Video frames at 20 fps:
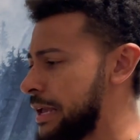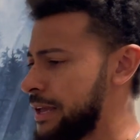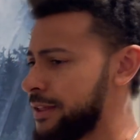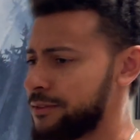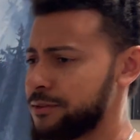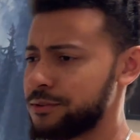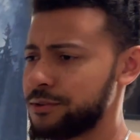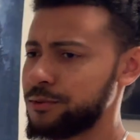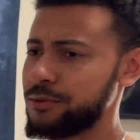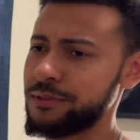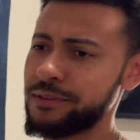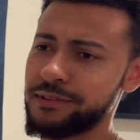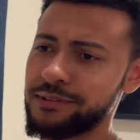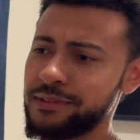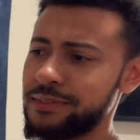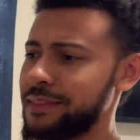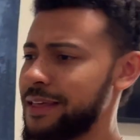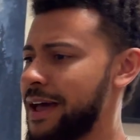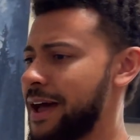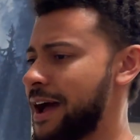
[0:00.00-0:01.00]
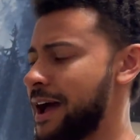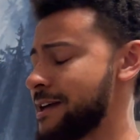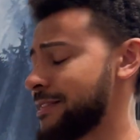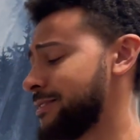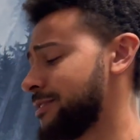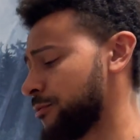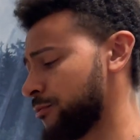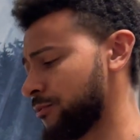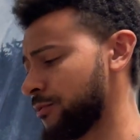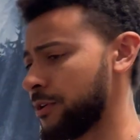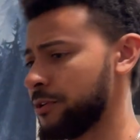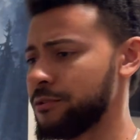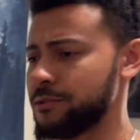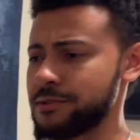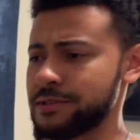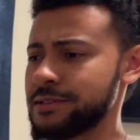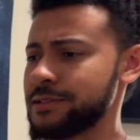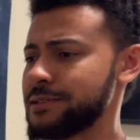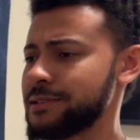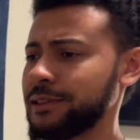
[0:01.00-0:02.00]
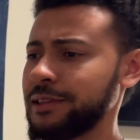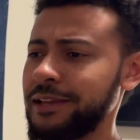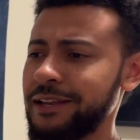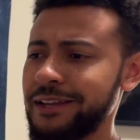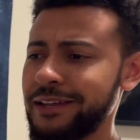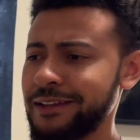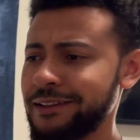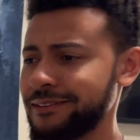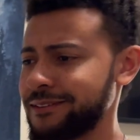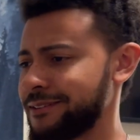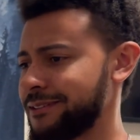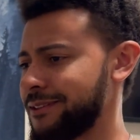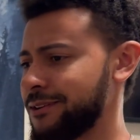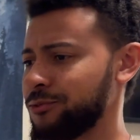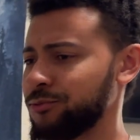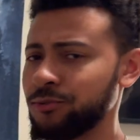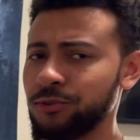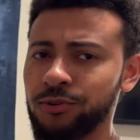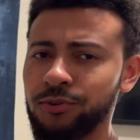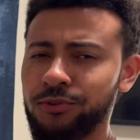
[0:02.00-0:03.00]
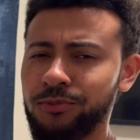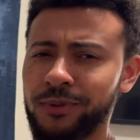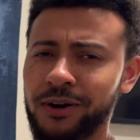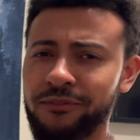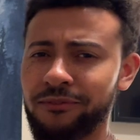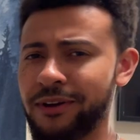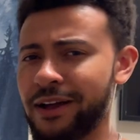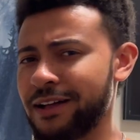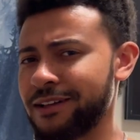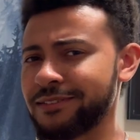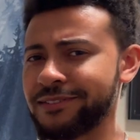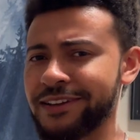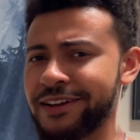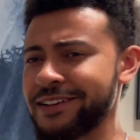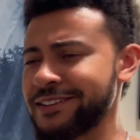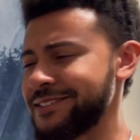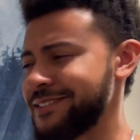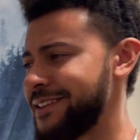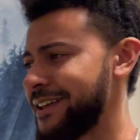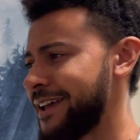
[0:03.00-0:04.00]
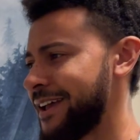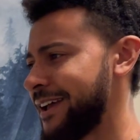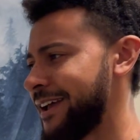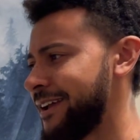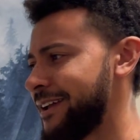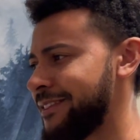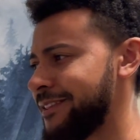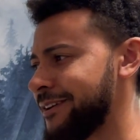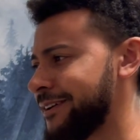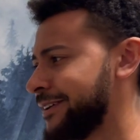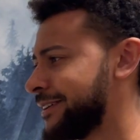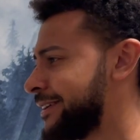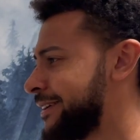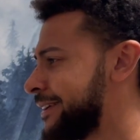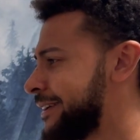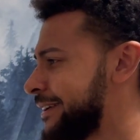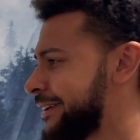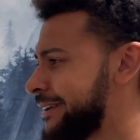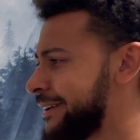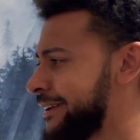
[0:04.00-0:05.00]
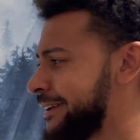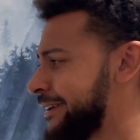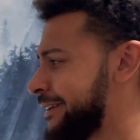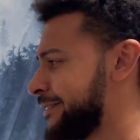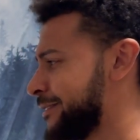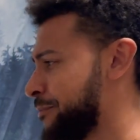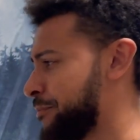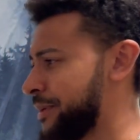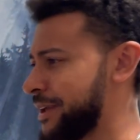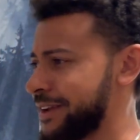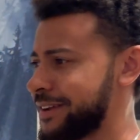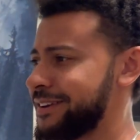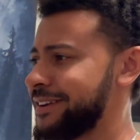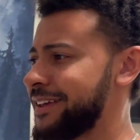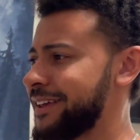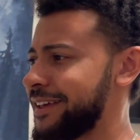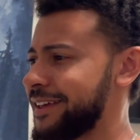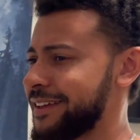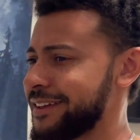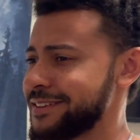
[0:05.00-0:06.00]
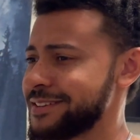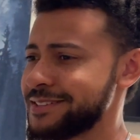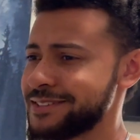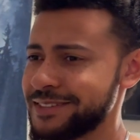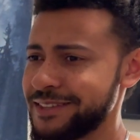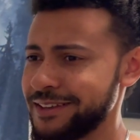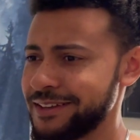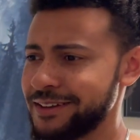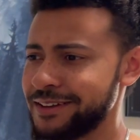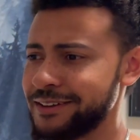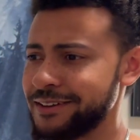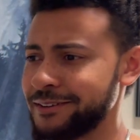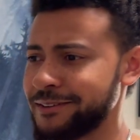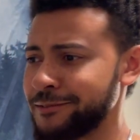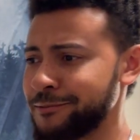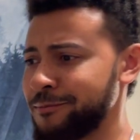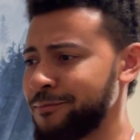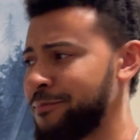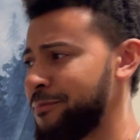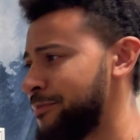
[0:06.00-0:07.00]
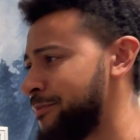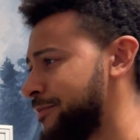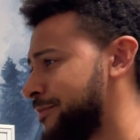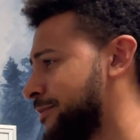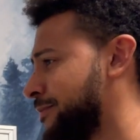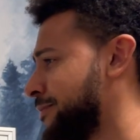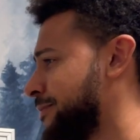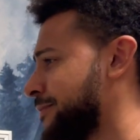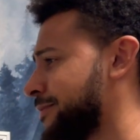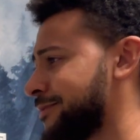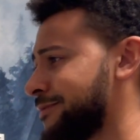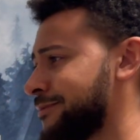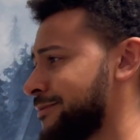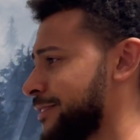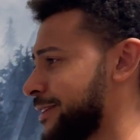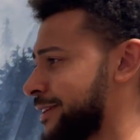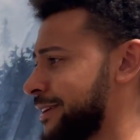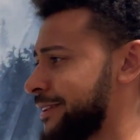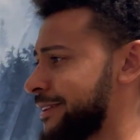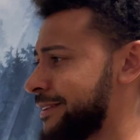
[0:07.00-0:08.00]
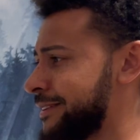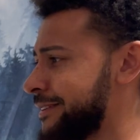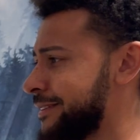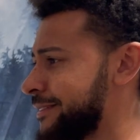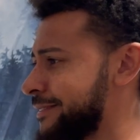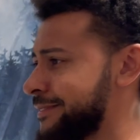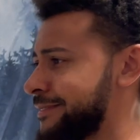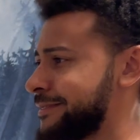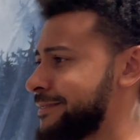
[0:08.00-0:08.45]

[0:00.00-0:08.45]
they're doing this and that, the roses leading into the room on Valentine's Day, the picnics, the freaking